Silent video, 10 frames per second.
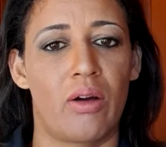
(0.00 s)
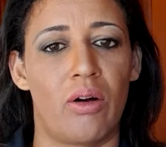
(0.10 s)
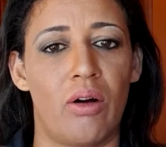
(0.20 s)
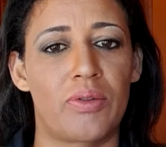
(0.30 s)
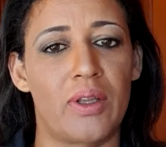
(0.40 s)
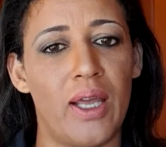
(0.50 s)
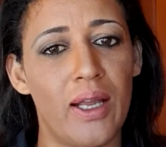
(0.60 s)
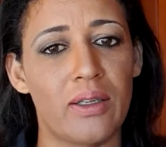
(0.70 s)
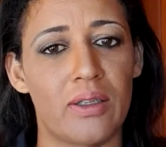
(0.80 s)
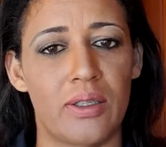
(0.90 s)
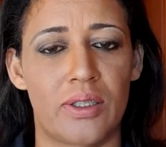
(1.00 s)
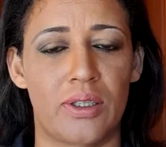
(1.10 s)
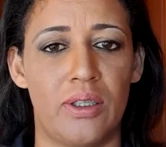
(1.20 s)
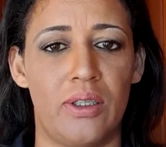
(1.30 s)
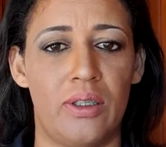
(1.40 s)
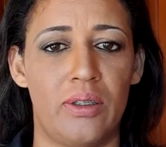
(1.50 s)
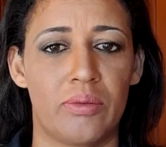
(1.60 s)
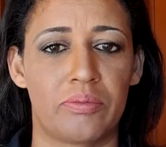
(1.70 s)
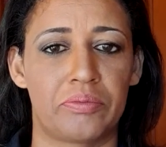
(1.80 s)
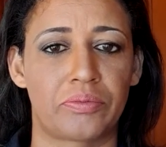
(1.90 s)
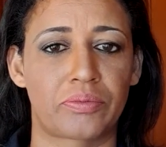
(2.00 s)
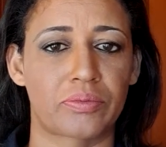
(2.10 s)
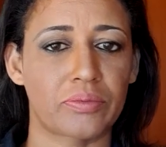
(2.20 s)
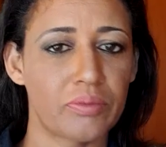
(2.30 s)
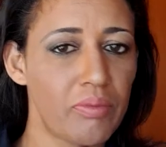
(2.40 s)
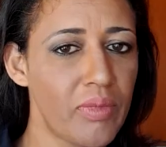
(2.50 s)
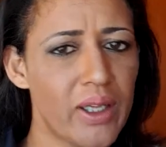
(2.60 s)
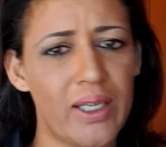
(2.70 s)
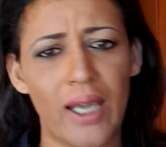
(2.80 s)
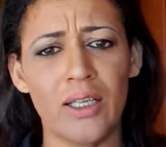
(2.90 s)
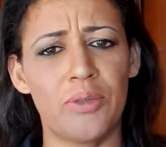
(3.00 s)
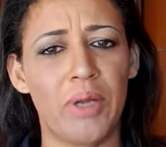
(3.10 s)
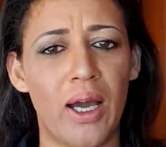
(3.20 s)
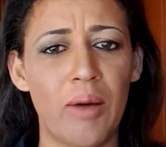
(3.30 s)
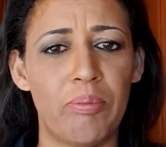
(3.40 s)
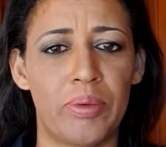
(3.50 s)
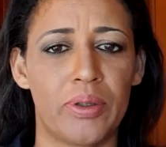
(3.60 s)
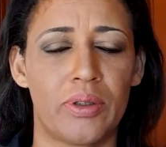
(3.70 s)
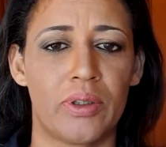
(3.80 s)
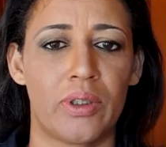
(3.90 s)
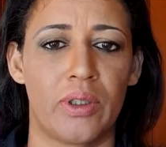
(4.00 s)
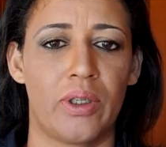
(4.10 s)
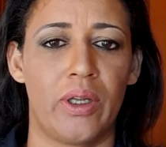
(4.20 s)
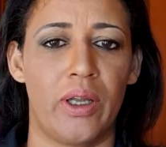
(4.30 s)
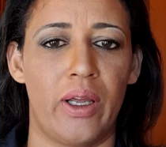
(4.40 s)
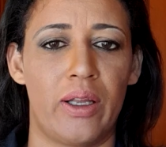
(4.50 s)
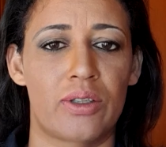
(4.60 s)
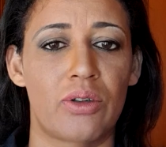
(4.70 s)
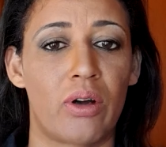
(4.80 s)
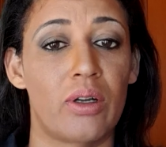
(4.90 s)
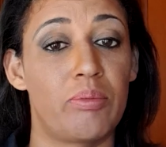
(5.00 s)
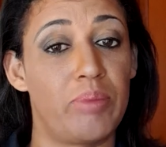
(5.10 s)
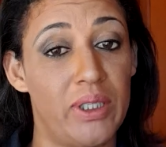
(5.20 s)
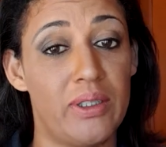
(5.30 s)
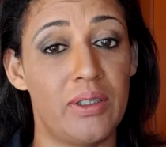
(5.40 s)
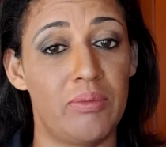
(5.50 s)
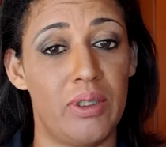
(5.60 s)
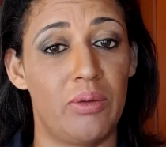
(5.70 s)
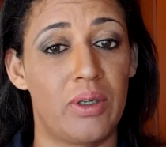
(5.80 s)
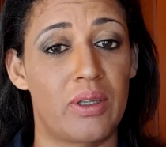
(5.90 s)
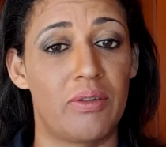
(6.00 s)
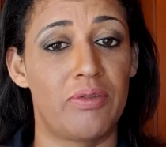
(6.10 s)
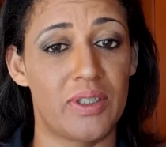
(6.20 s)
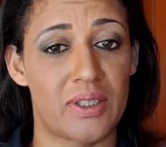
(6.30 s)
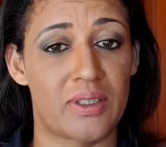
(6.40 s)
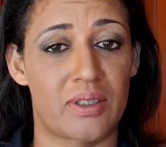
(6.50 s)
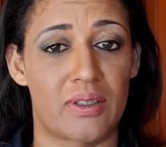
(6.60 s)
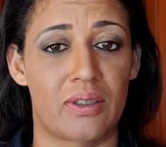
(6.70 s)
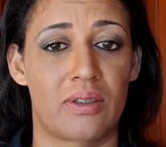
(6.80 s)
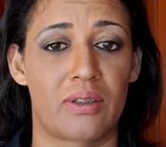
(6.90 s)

After that, she yanked me up and started beating me with her fists.